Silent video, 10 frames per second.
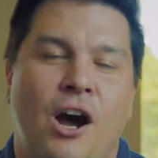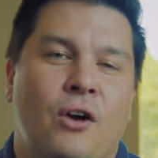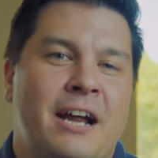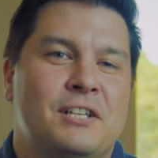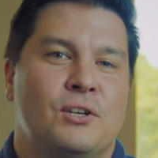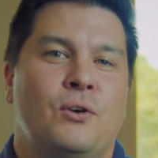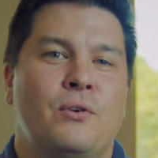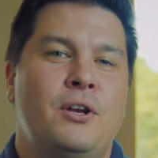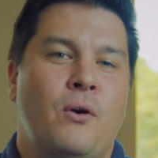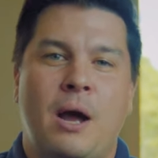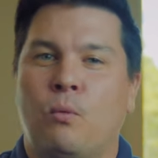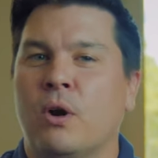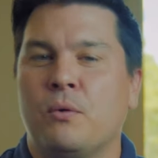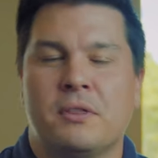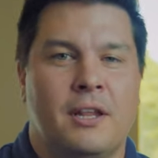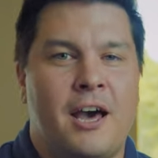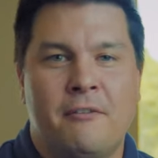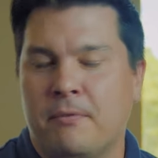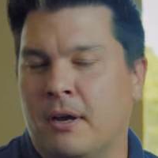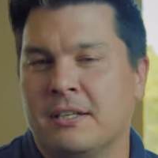All right, so you know, I work with a
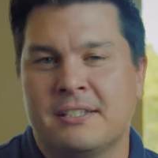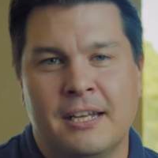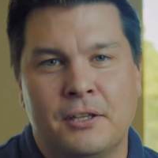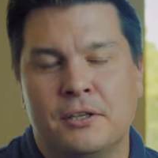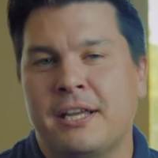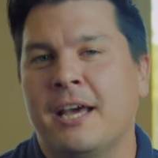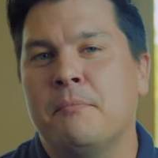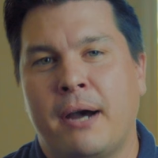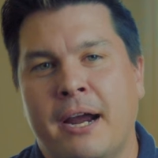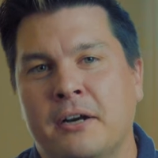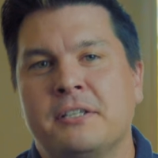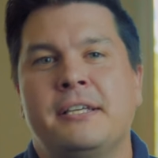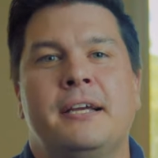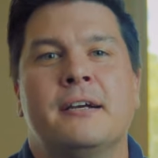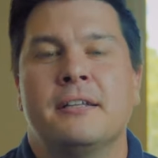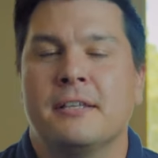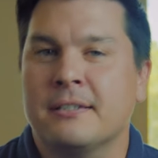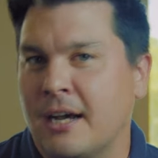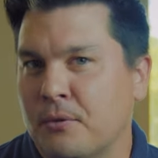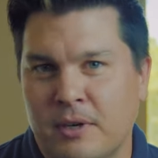lot of uh, sellers and buyers here in the
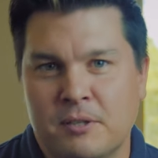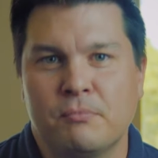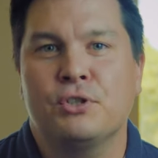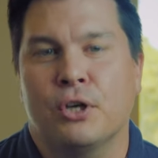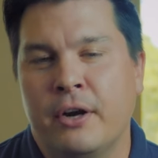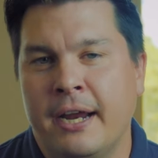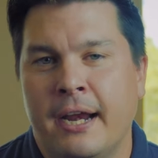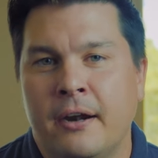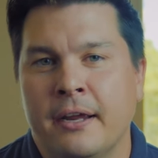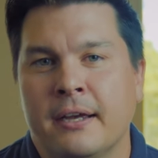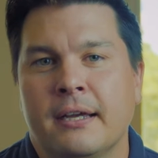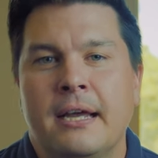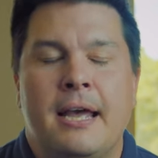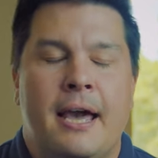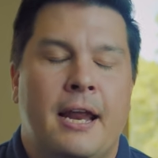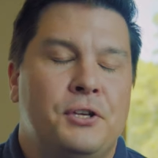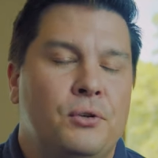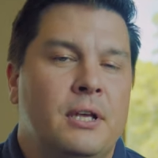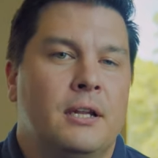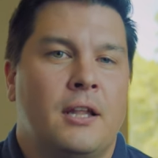Southwest Missouri area, and I
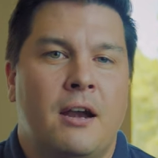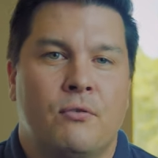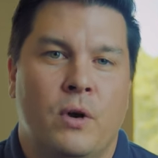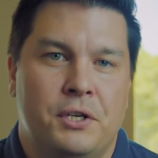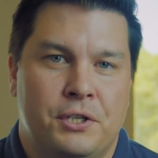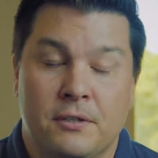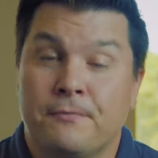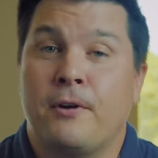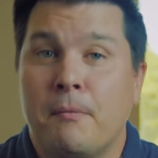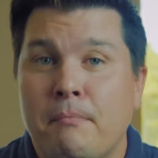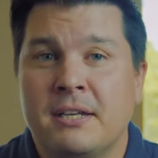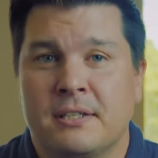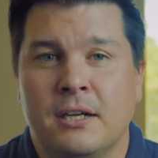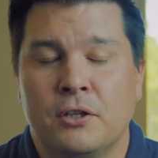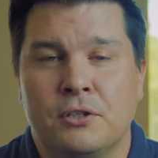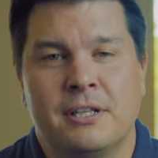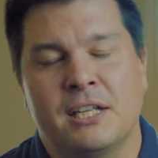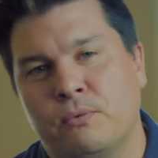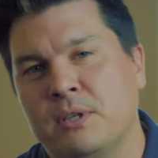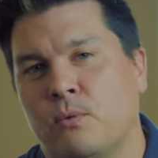do get a lot of questions from my sellers, and
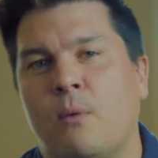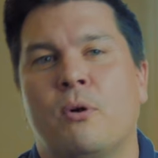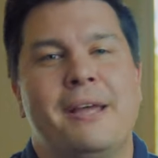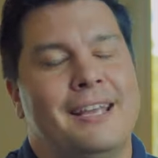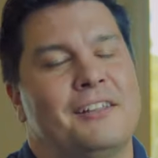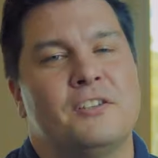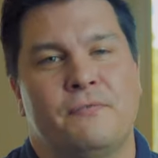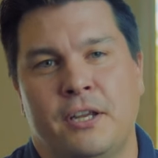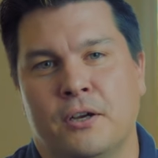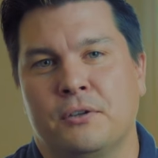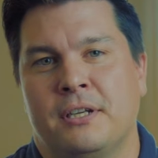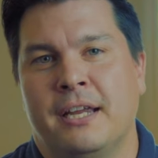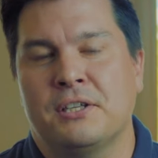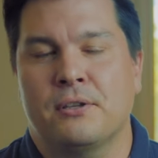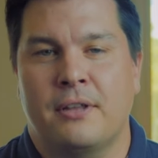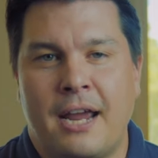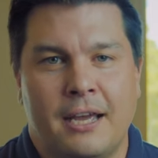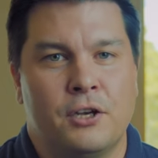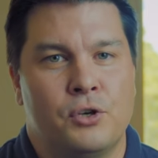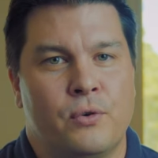that's the reason why we're making this video today, so that I
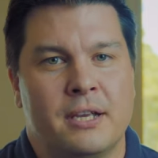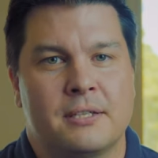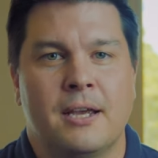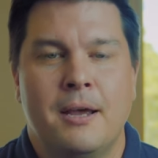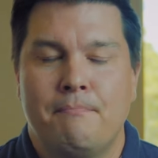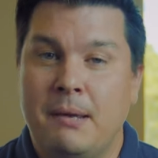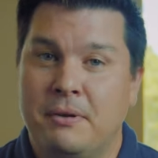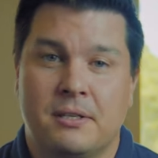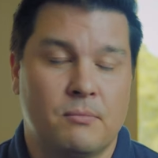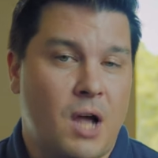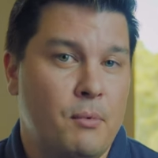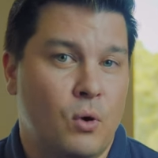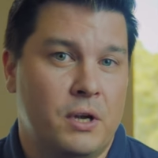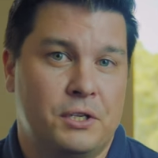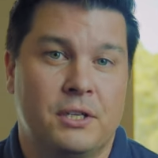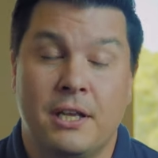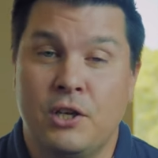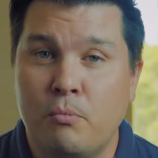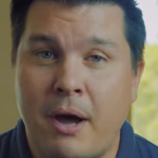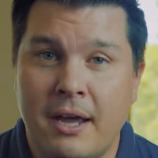can address maybe some common questions
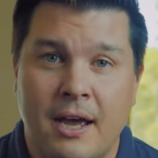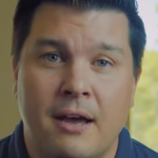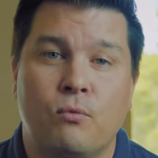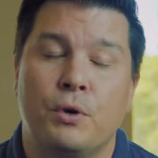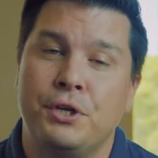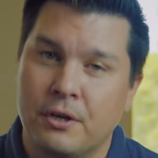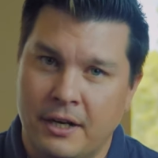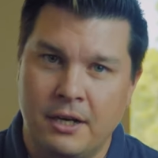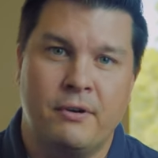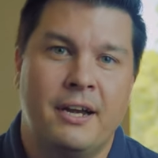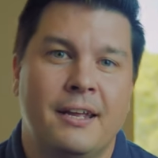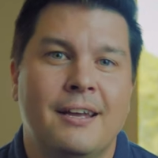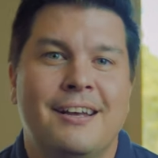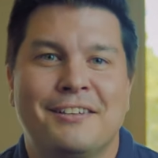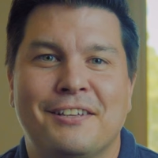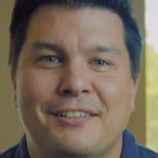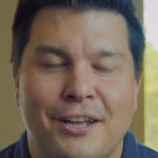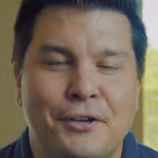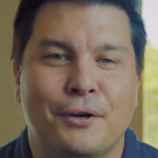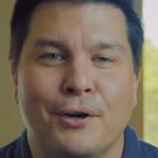that you might have when you're getting ready to
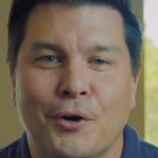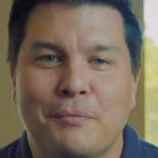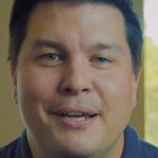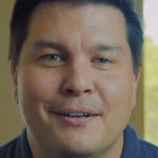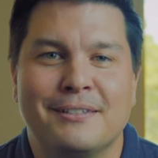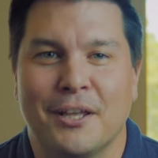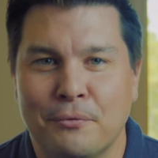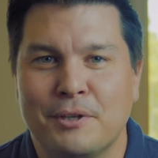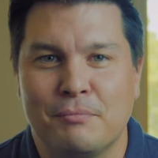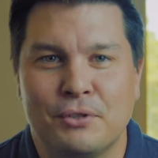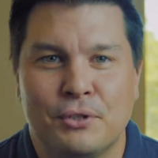sell your home here in Southwest